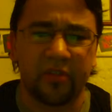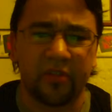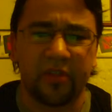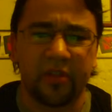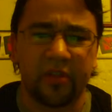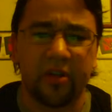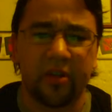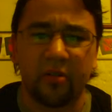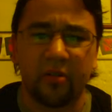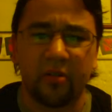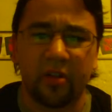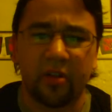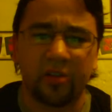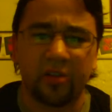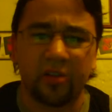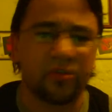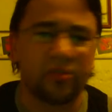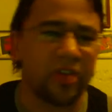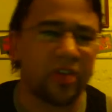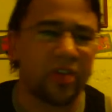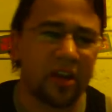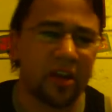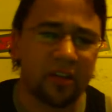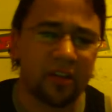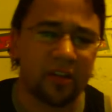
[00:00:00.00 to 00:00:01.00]

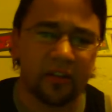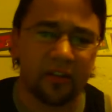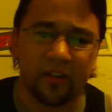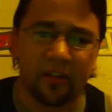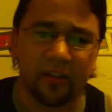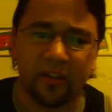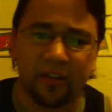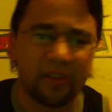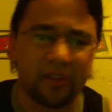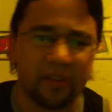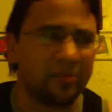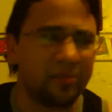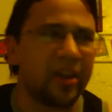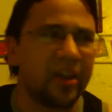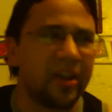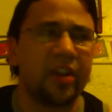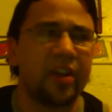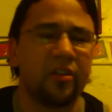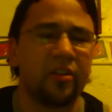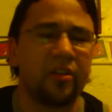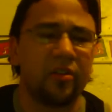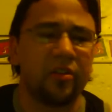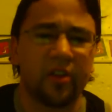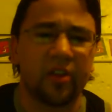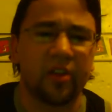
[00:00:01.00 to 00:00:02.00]
Undertaker and
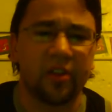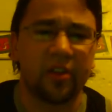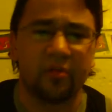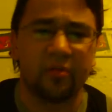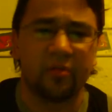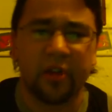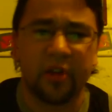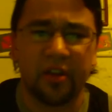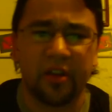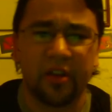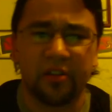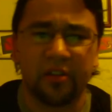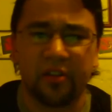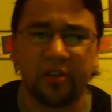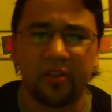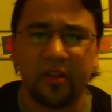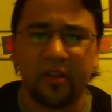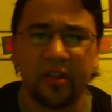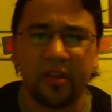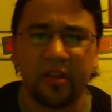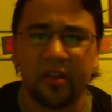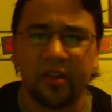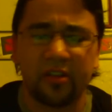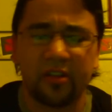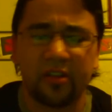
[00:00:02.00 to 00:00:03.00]
Randy Orton when
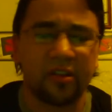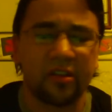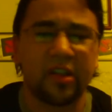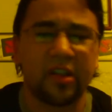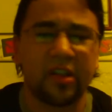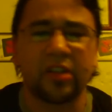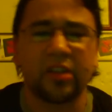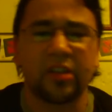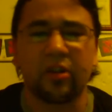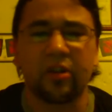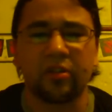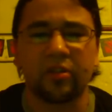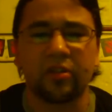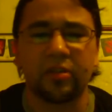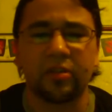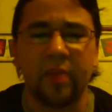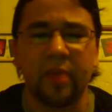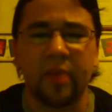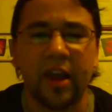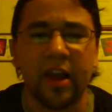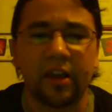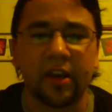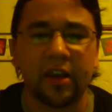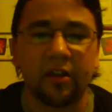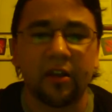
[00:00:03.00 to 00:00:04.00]
they talk
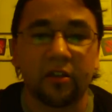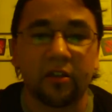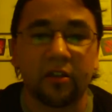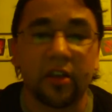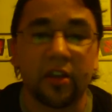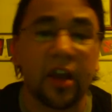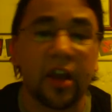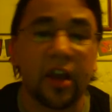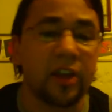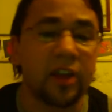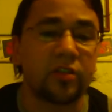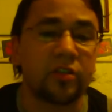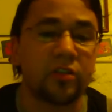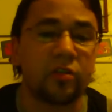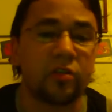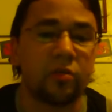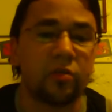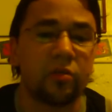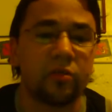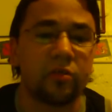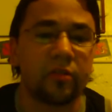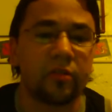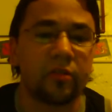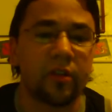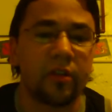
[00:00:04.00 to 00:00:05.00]
smack and everything, and it's
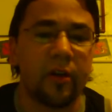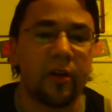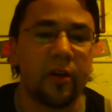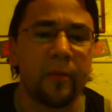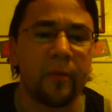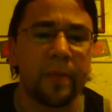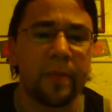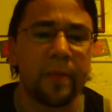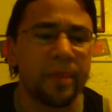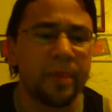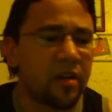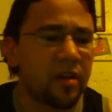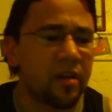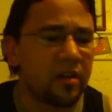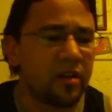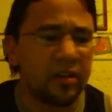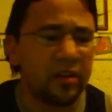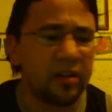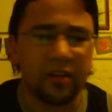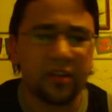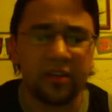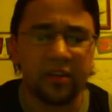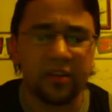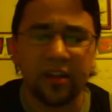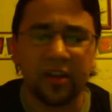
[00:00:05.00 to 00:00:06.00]
cool.
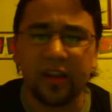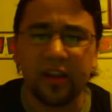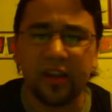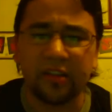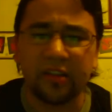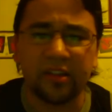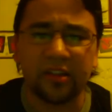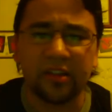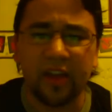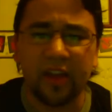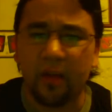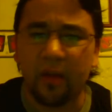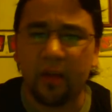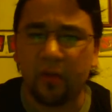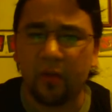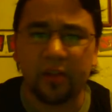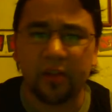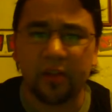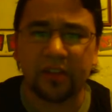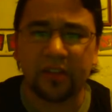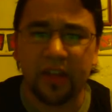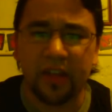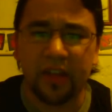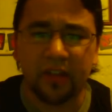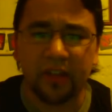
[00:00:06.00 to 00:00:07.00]
The thing is that
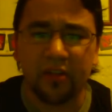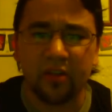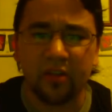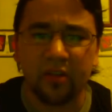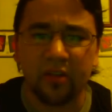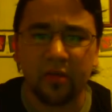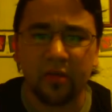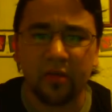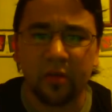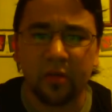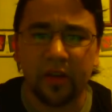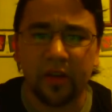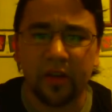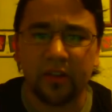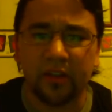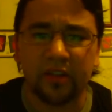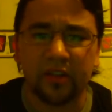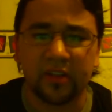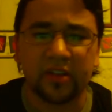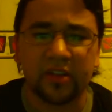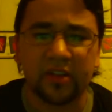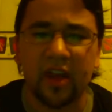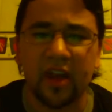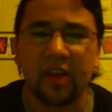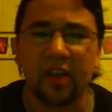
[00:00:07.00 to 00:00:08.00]
once that's over with,
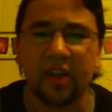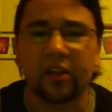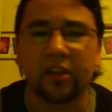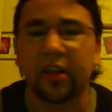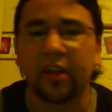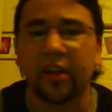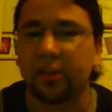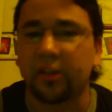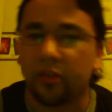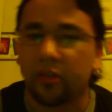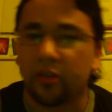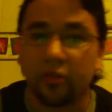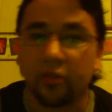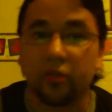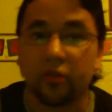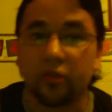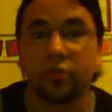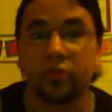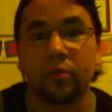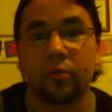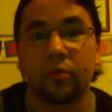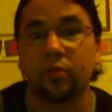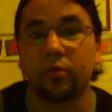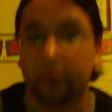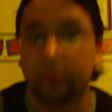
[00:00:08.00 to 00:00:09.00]
it's not like the
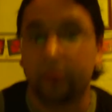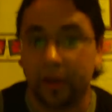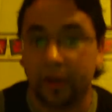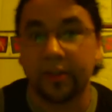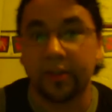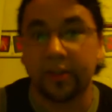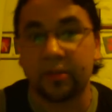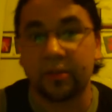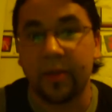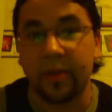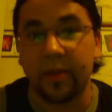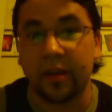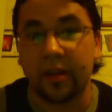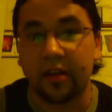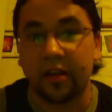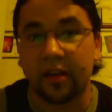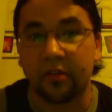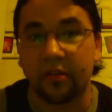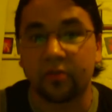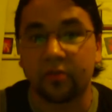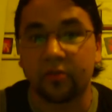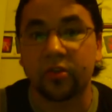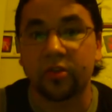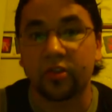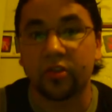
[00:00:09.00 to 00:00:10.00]
usual like
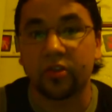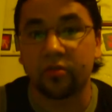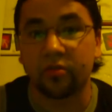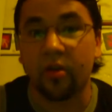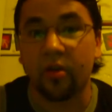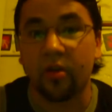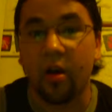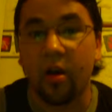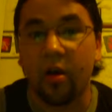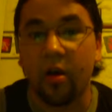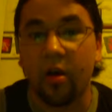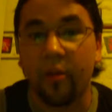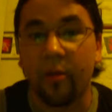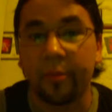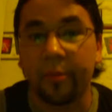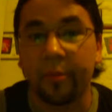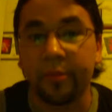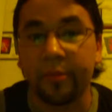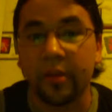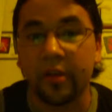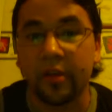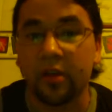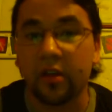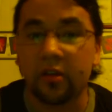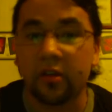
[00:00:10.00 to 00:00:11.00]
SmackDown versus Raw.
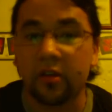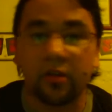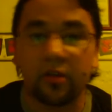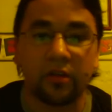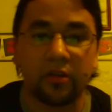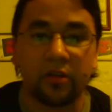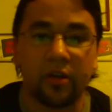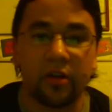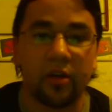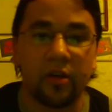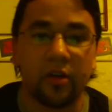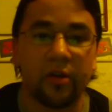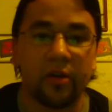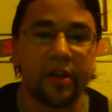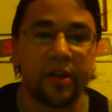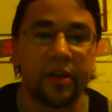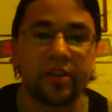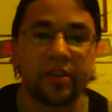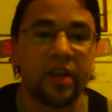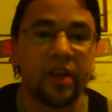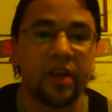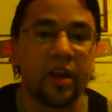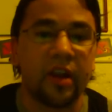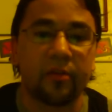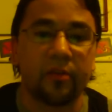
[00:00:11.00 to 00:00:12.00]

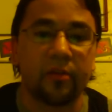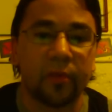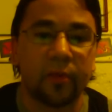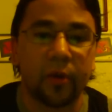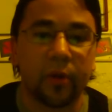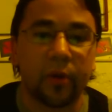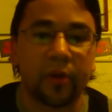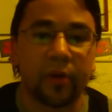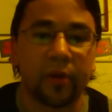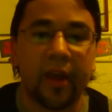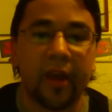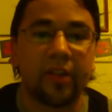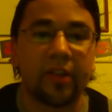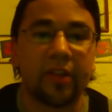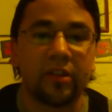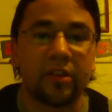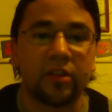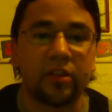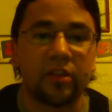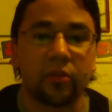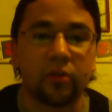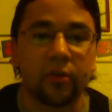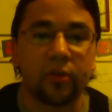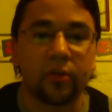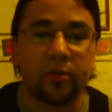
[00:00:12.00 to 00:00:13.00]
It's not a real lengthy
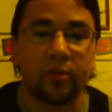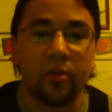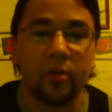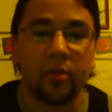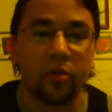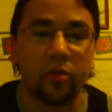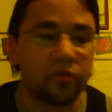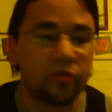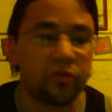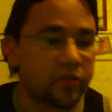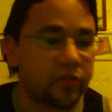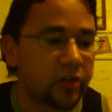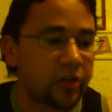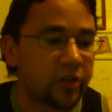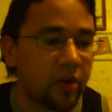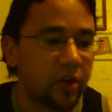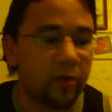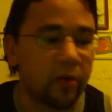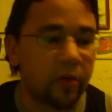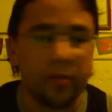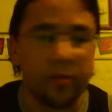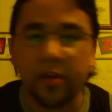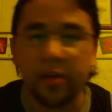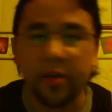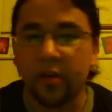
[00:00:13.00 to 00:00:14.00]
story mode.
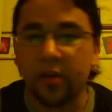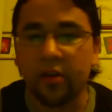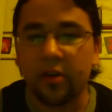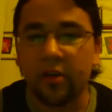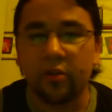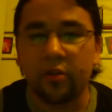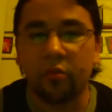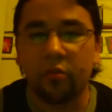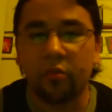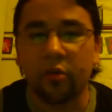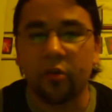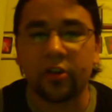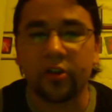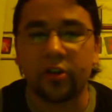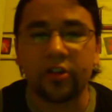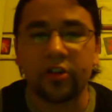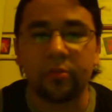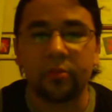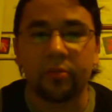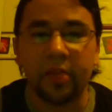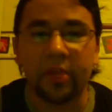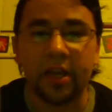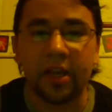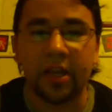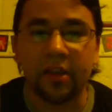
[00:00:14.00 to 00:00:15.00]
So once you
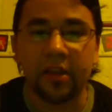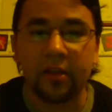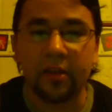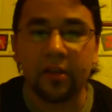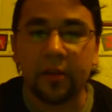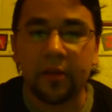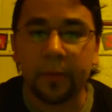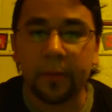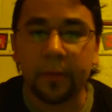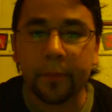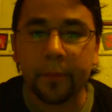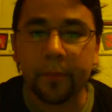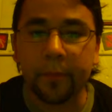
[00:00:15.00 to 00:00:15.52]
beat it,